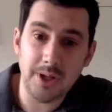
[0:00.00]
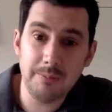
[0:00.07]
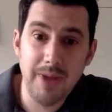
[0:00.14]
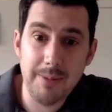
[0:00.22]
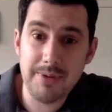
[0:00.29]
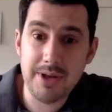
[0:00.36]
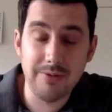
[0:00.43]

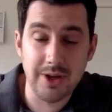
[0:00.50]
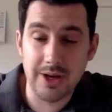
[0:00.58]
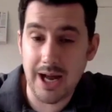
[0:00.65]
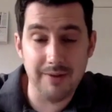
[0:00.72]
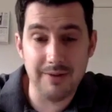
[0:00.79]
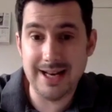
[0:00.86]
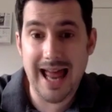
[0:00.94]
Maybe you're going
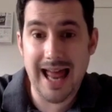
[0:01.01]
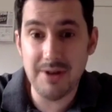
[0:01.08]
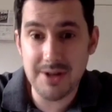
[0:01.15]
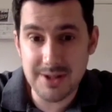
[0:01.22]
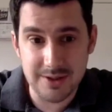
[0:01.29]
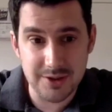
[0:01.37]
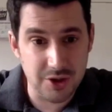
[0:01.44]
to have an
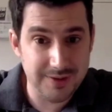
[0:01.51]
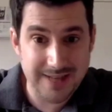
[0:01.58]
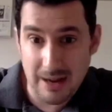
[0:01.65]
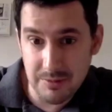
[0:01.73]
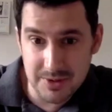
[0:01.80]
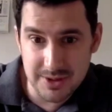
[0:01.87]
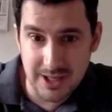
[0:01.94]
inheritance or
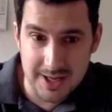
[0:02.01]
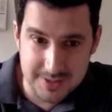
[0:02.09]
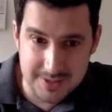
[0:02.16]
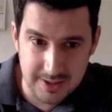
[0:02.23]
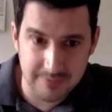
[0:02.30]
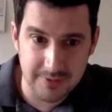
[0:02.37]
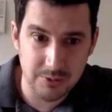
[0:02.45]
downsize
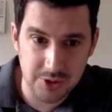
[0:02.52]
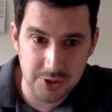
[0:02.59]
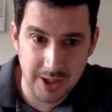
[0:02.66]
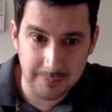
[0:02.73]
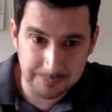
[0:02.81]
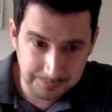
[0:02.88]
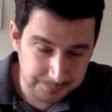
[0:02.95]
in the
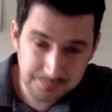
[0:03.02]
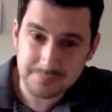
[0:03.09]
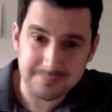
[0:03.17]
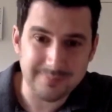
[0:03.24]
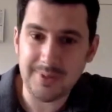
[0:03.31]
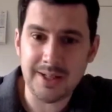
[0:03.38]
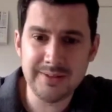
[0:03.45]
future.
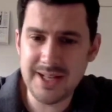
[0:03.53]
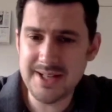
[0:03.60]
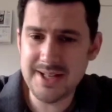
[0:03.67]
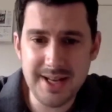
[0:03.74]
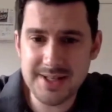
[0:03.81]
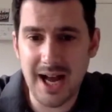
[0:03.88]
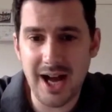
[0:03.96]
These
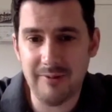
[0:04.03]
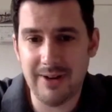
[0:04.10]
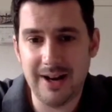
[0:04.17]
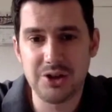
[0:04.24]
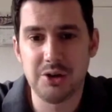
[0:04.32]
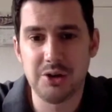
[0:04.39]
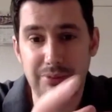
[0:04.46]
things aren't
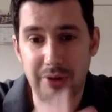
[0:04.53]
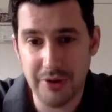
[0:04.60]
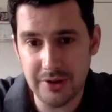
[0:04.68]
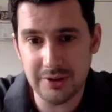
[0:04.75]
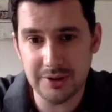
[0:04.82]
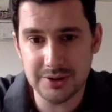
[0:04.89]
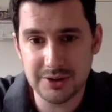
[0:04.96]
financial
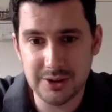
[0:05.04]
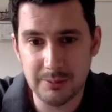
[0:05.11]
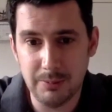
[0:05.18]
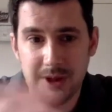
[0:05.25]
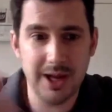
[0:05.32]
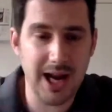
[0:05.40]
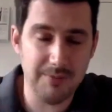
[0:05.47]
products,
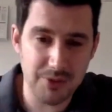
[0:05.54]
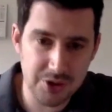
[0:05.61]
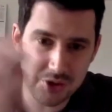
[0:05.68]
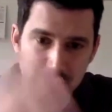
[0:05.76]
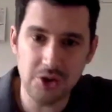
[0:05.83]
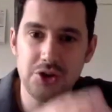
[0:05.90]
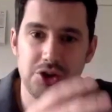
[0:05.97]
but they're going to have
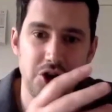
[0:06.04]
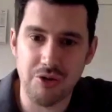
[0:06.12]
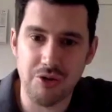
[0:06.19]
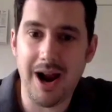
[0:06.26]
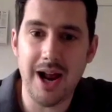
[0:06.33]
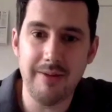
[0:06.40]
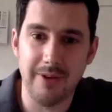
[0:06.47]
such a
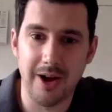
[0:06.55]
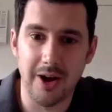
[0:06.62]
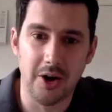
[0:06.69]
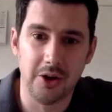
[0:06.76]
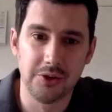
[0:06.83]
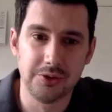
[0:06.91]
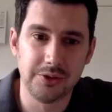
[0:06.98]
driver
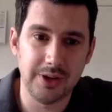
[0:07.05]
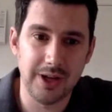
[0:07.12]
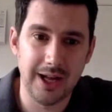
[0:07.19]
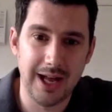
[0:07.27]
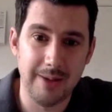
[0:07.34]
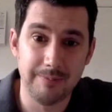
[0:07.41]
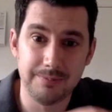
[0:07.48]
on
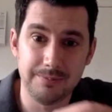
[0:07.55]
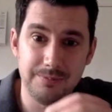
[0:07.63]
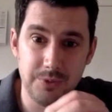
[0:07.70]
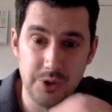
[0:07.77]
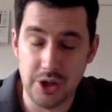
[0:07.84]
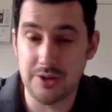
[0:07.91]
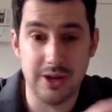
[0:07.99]

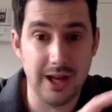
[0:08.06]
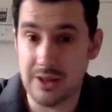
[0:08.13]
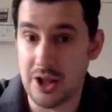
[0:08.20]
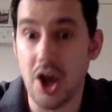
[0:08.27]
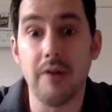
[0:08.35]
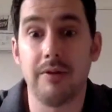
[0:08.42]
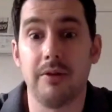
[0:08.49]

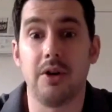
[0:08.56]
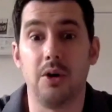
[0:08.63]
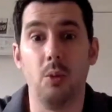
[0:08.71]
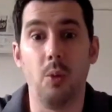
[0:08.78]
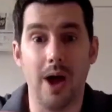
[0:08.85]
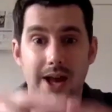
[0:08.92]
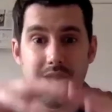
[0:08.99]
the
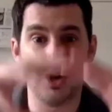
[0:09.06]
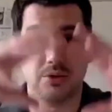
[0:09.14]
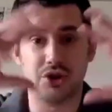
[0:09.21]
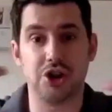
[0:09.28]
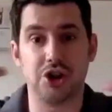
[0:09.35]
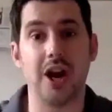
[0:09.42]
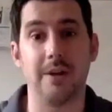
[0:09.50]
overall way you
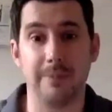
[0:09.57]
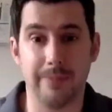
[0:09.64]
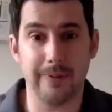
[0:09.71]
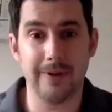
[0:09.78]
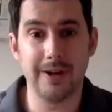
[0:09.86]
shape